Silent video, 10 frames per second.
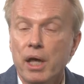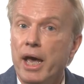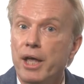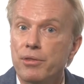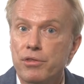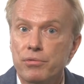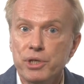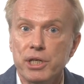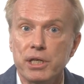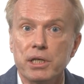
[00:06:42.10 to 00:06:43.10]
And
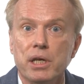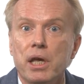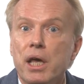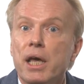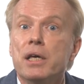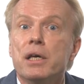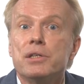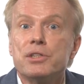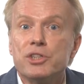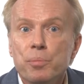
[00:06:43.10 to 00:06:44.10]
3,
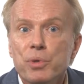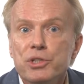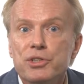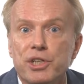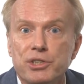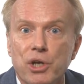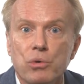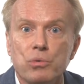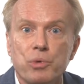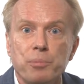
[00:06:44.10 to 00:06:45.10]
symbols that
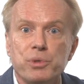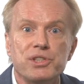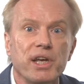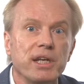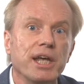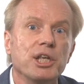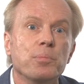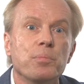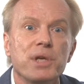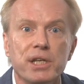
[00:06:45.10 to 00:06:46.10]
don't represent any
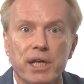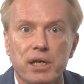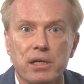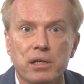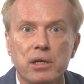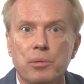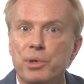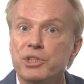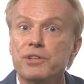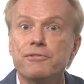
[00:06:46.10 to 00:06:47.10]
meaning,
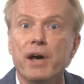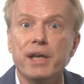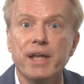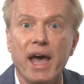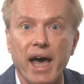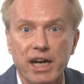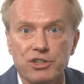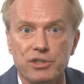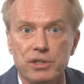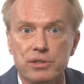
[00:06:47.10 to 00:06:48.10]
but define
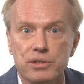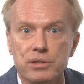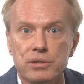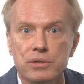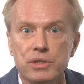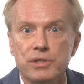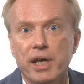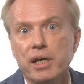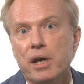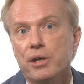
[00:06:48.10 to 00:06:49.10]
actions to
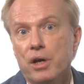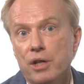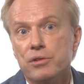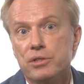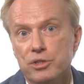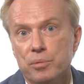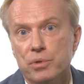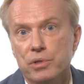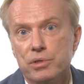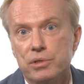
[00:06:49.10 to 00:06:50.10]
take on other
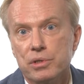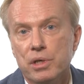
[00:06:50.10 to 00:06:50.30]
symbols.